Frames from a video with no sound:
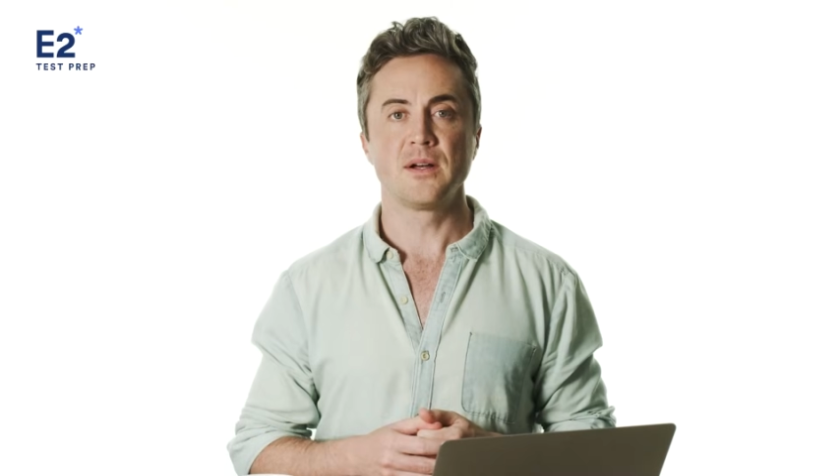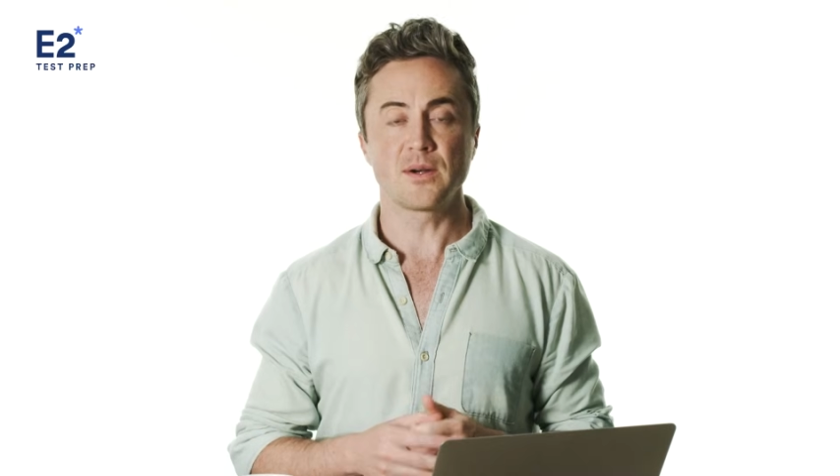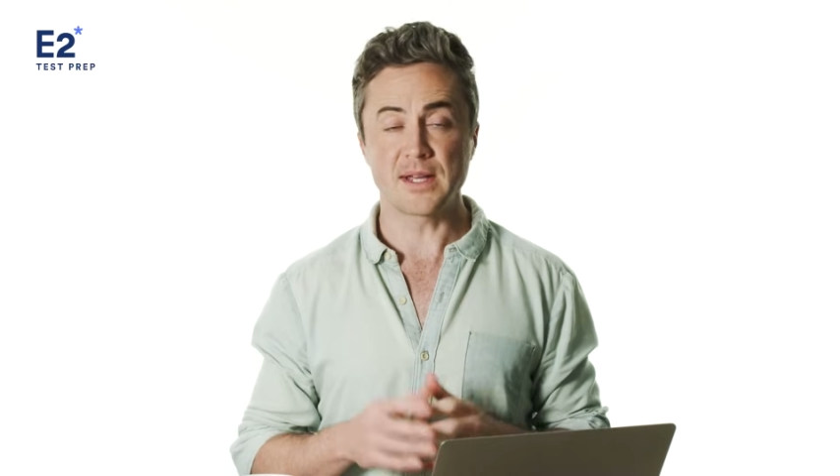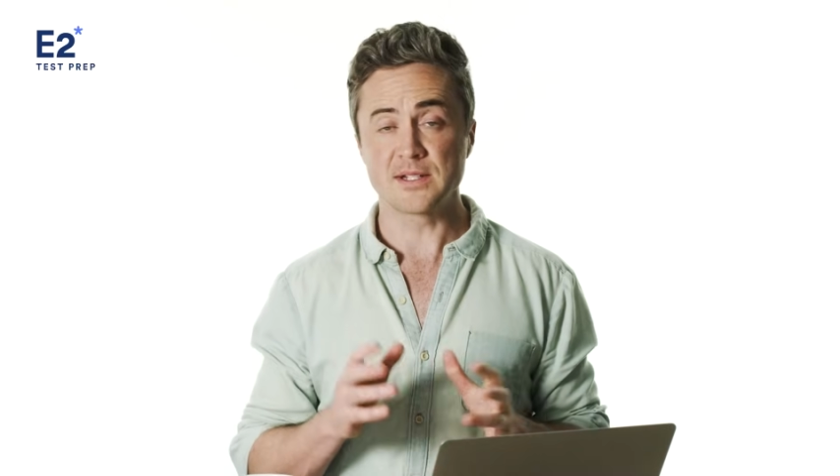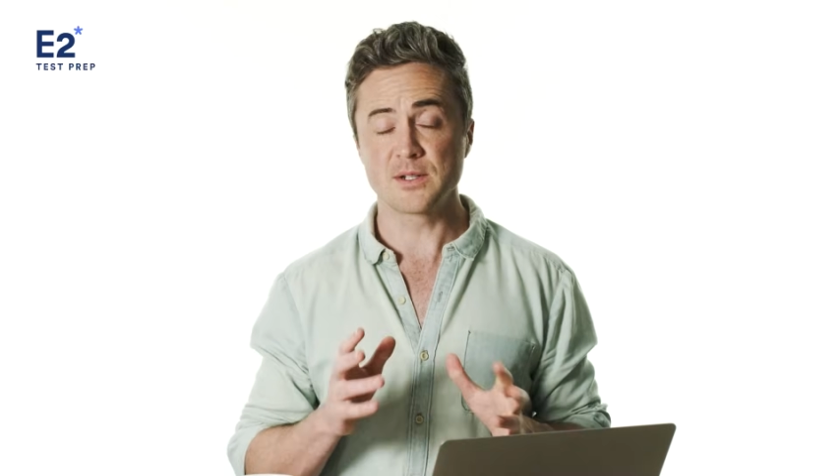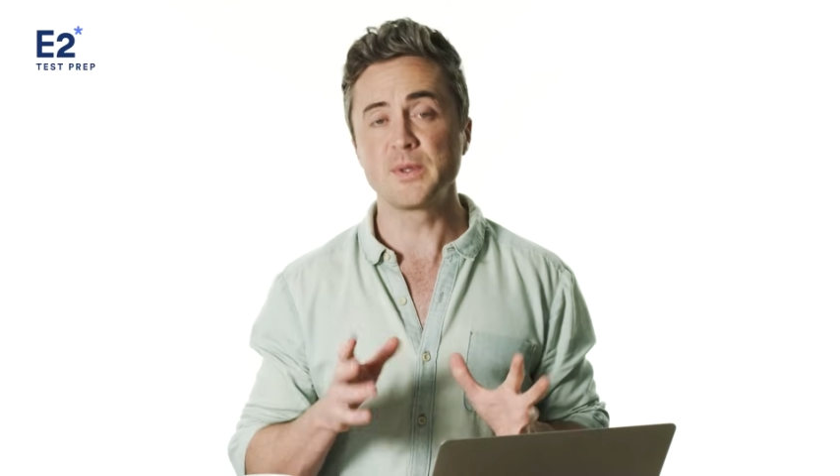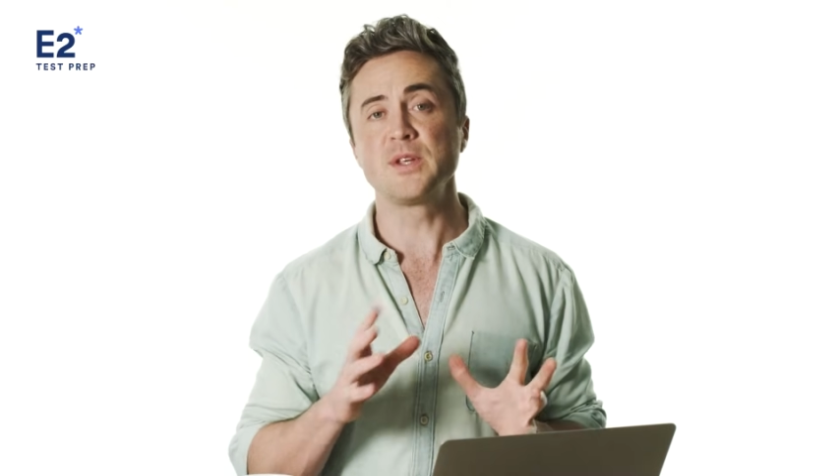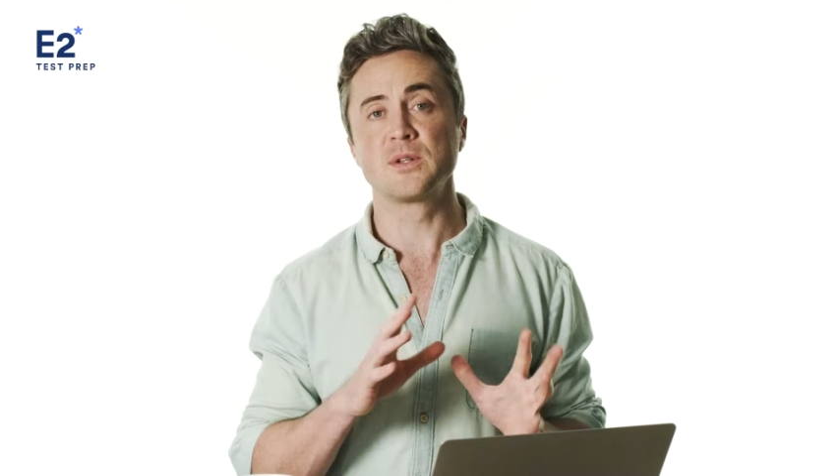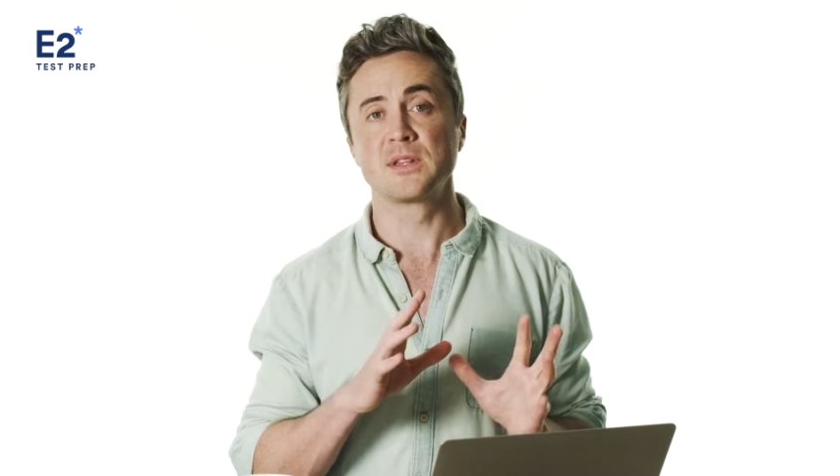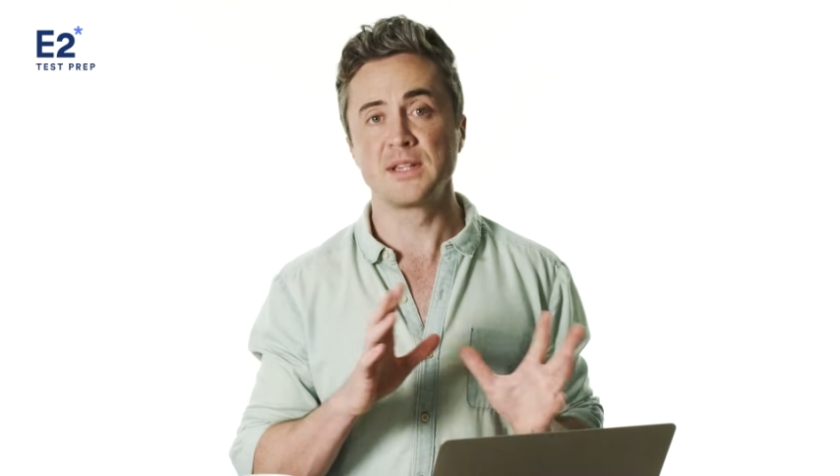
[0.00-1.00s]
Okay, so when
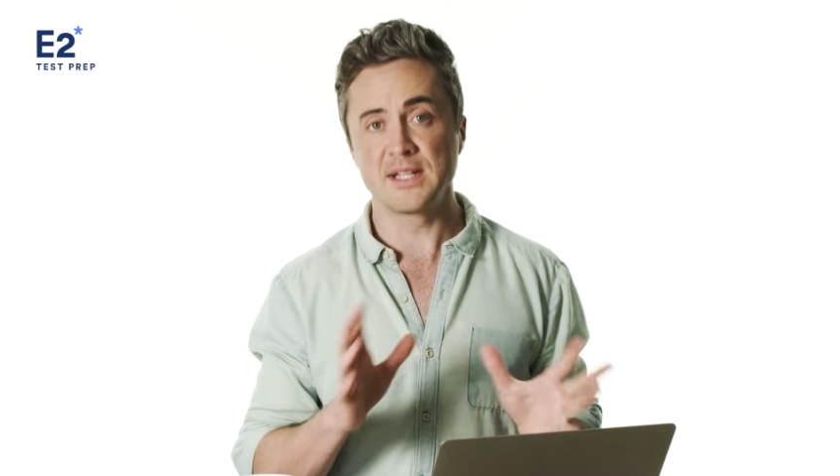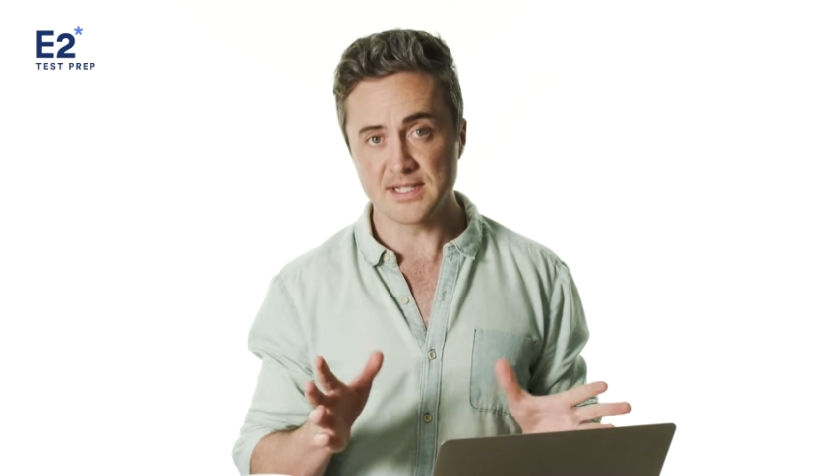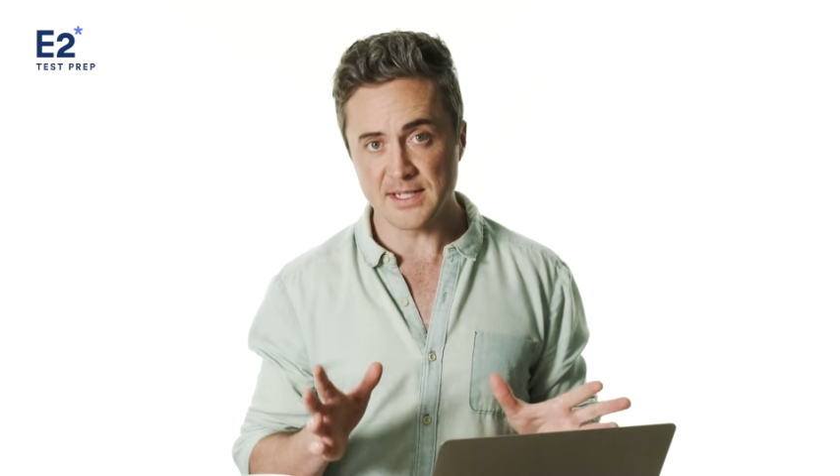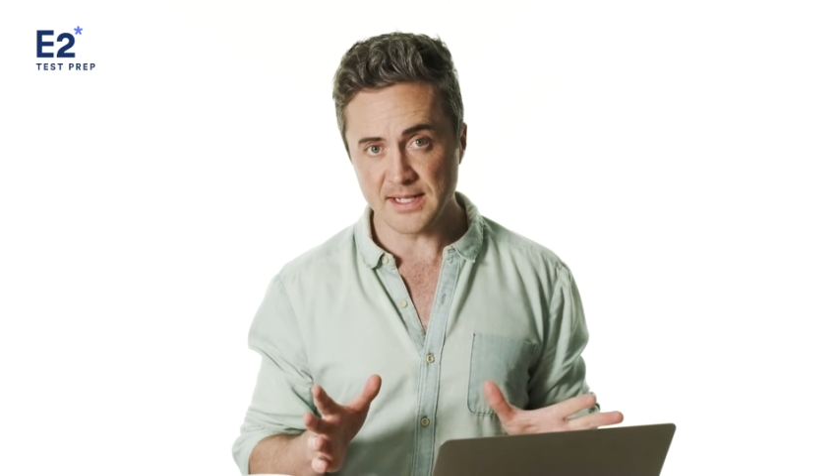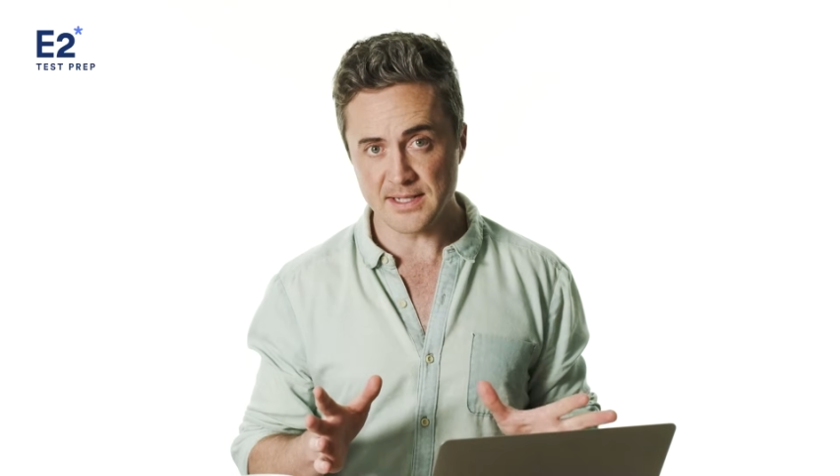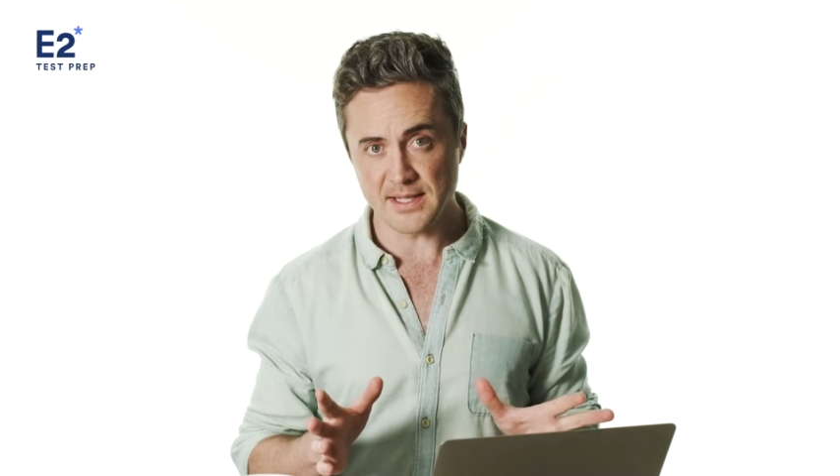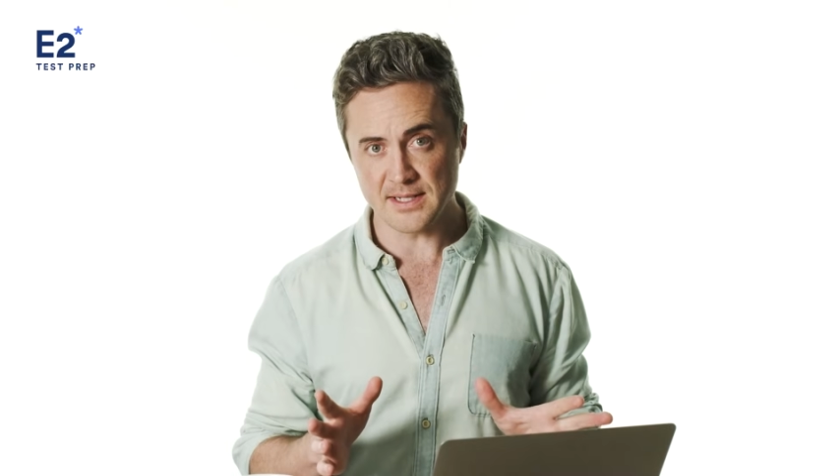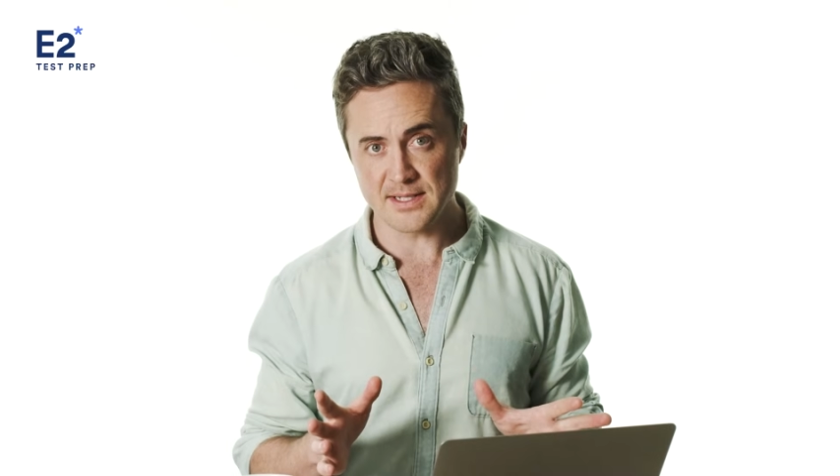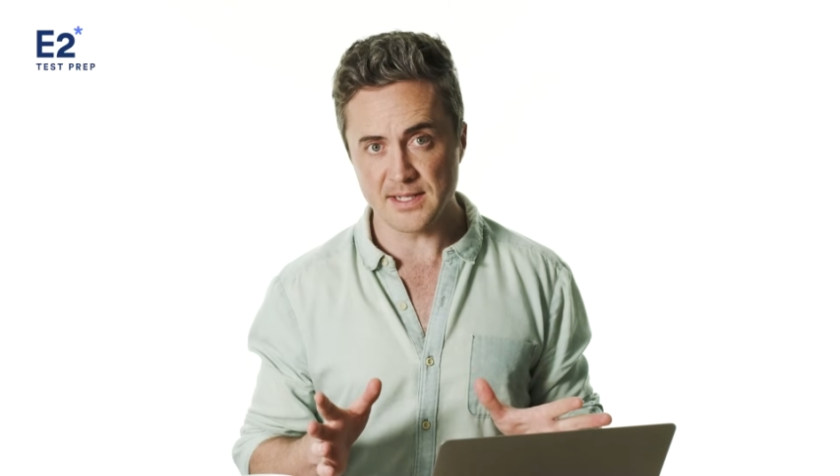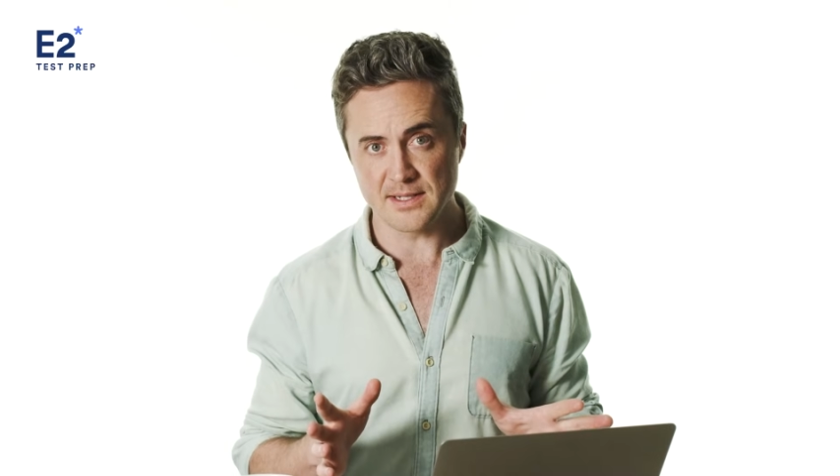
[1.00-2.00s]
you're listening to that
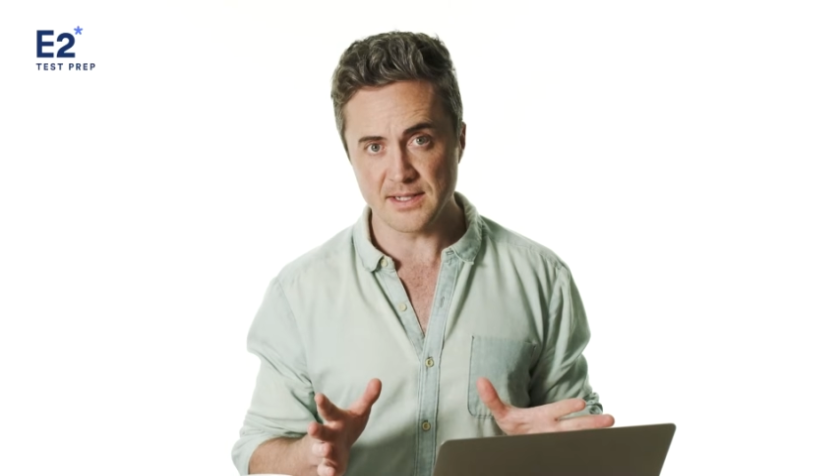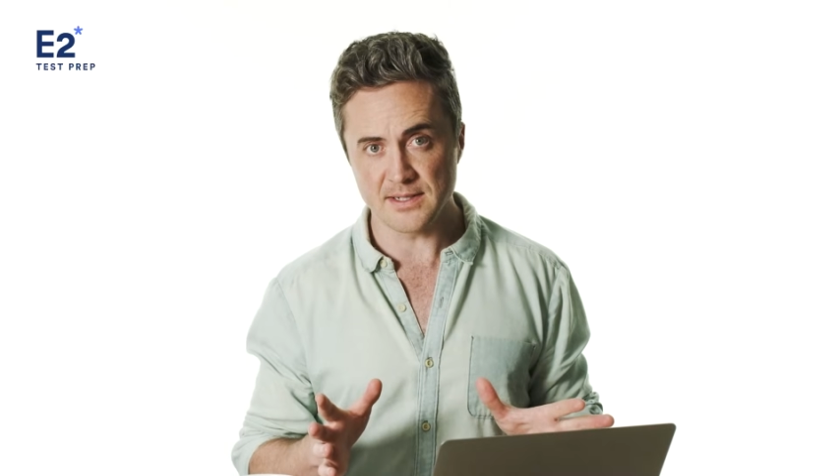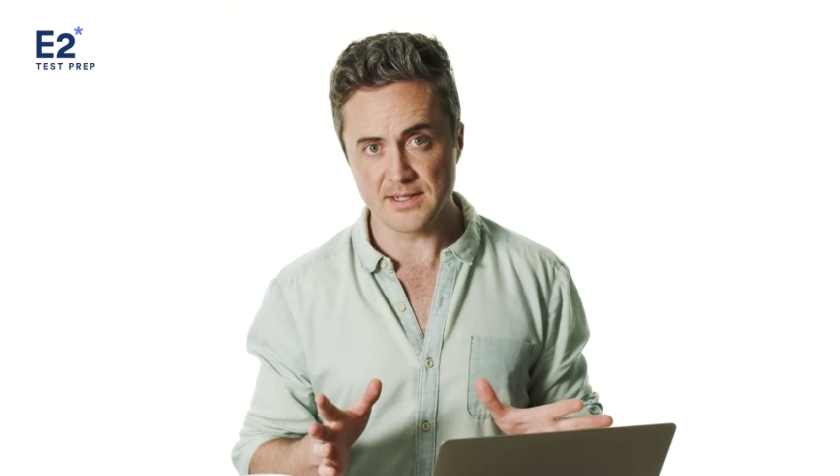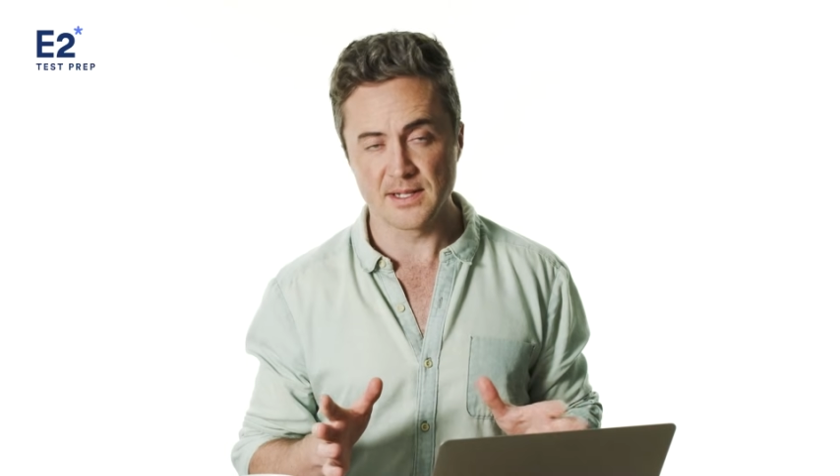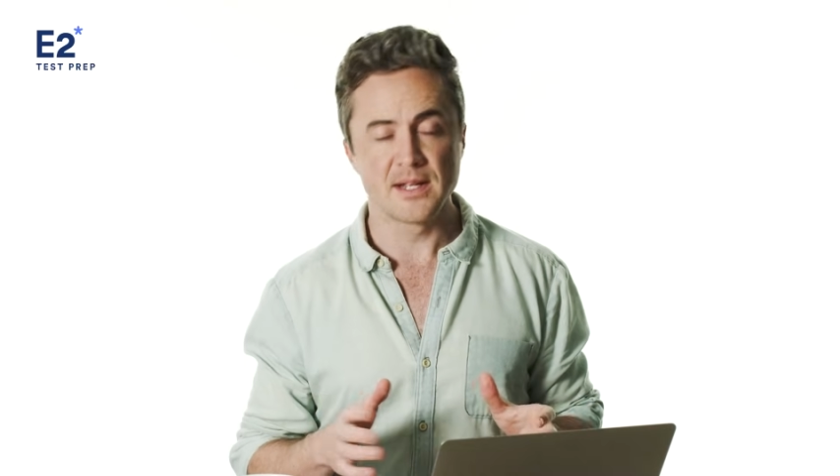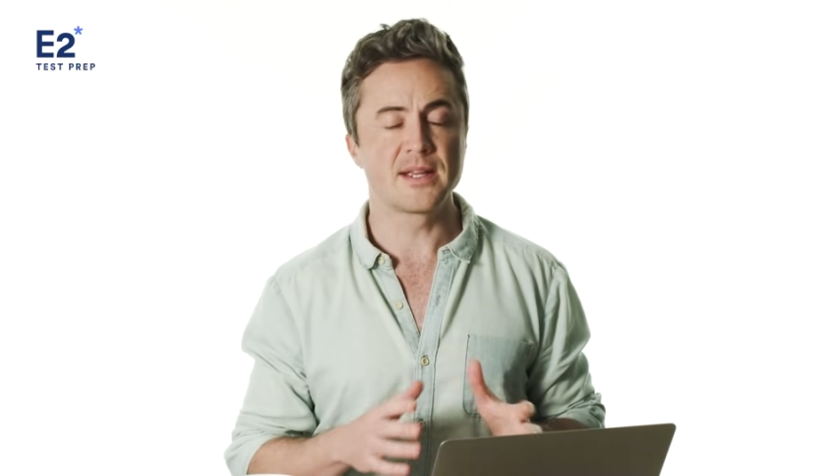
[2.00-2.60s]
sentence,